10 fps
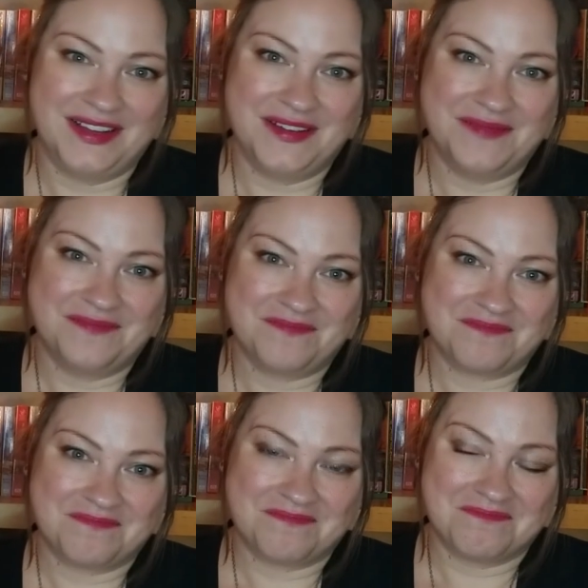
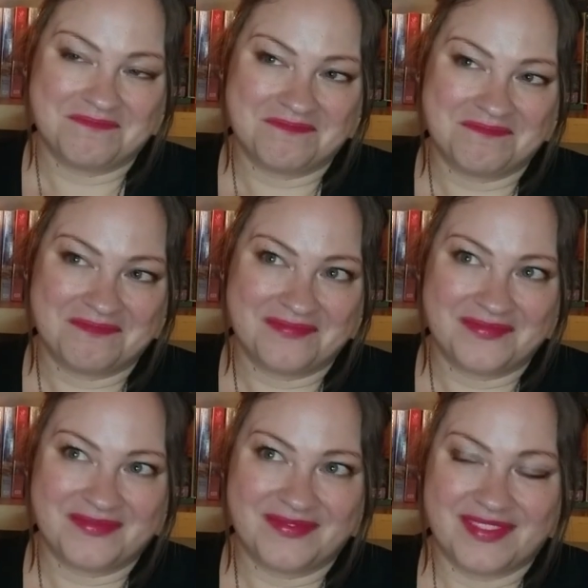
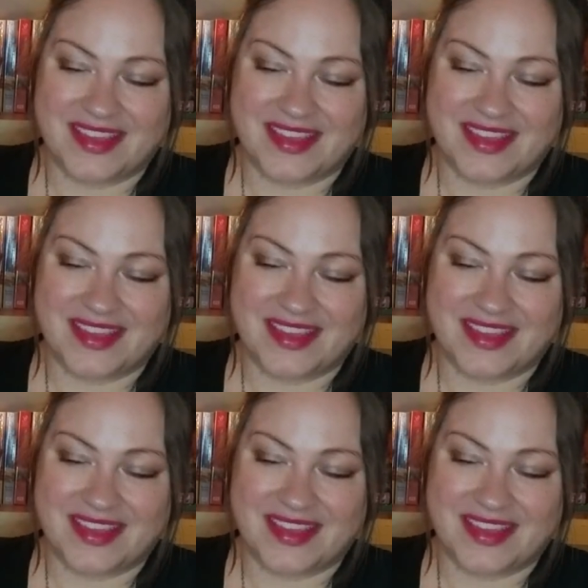[no speech]